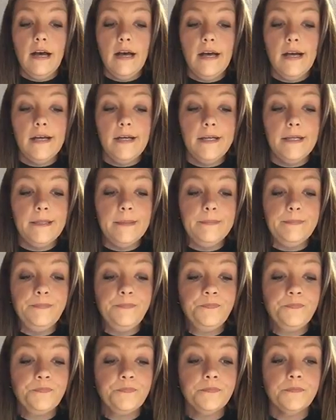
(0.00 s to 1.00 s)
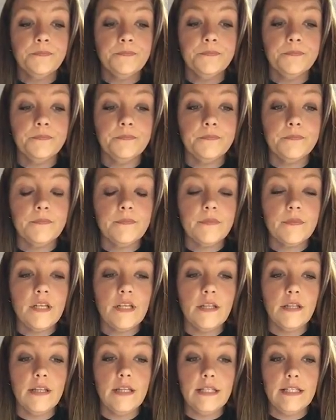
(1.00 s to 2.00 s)
The
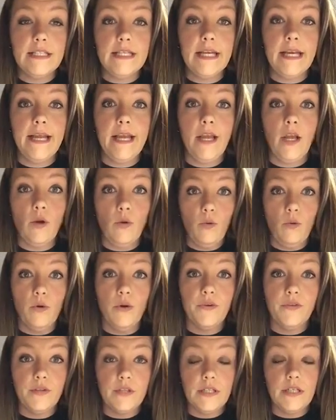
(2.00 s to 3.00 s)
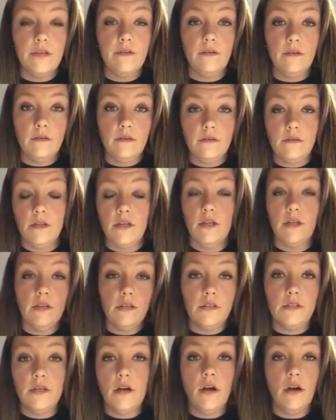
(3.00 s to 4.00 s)
tea or
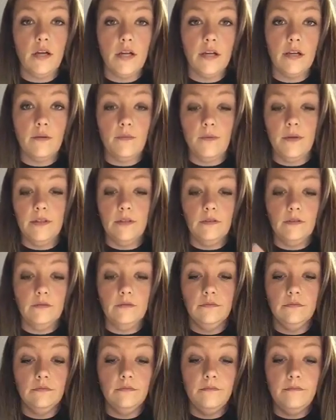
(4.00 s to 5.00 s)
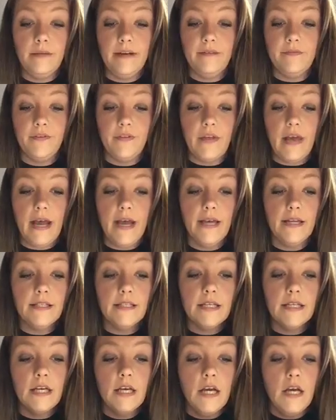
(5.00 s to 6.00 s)
the tonic will be for
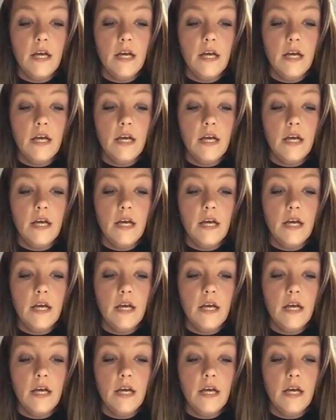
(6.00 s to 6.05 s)
that.